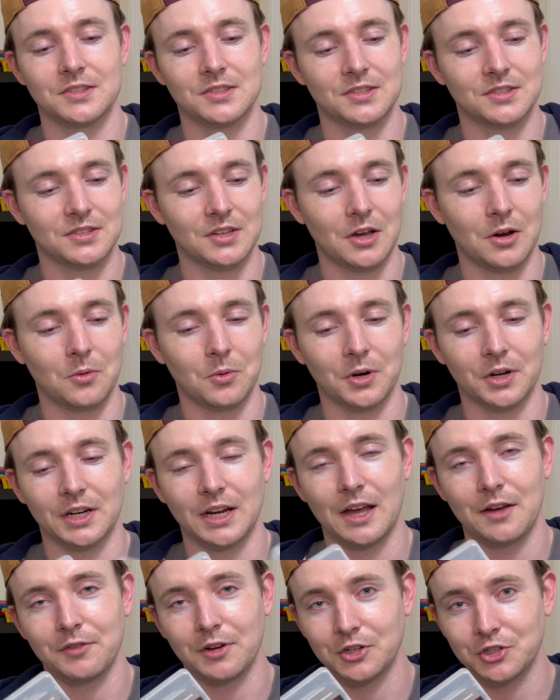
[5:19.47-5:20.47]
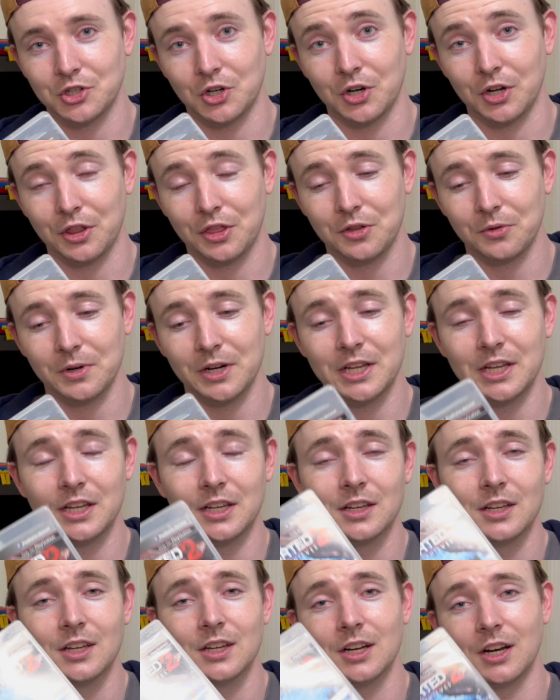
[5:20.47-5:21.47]
So we're gonna have Uncharted
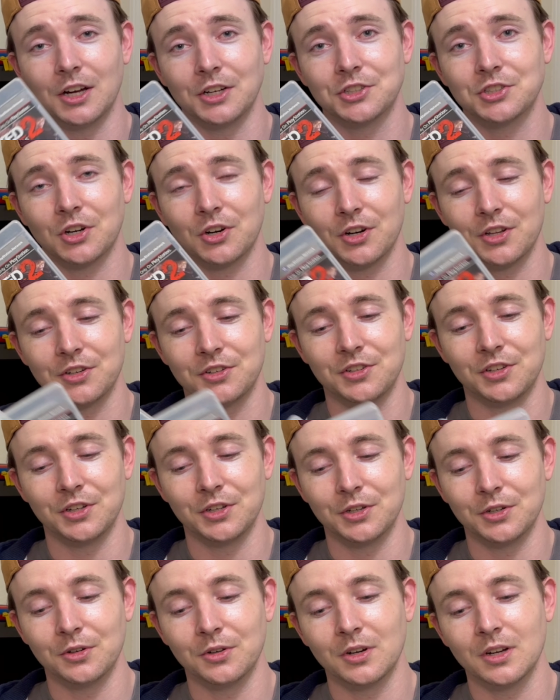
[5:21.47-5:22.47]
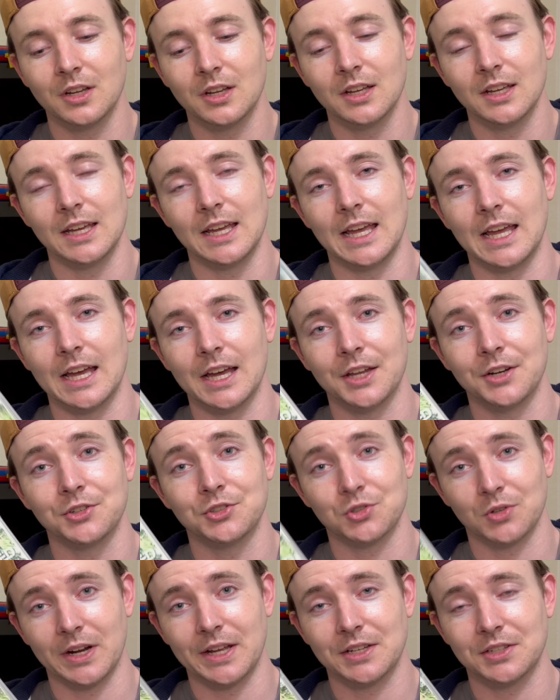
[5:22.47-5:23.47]
3, Uncharted 2, and
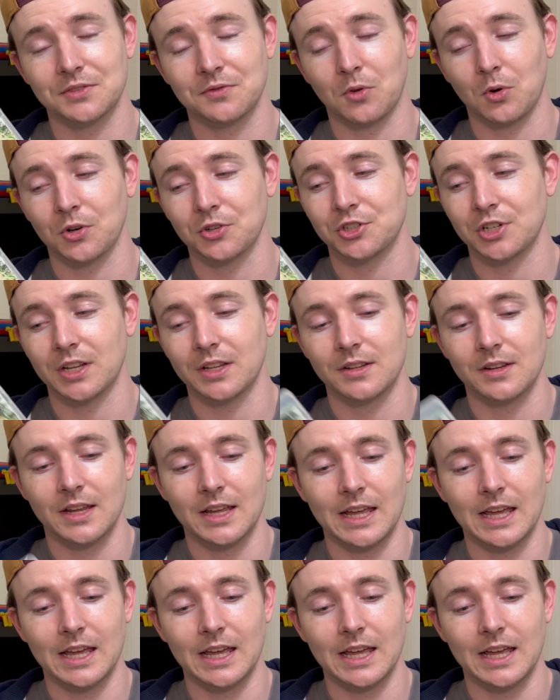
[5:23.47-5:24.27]
Drake's Fortune.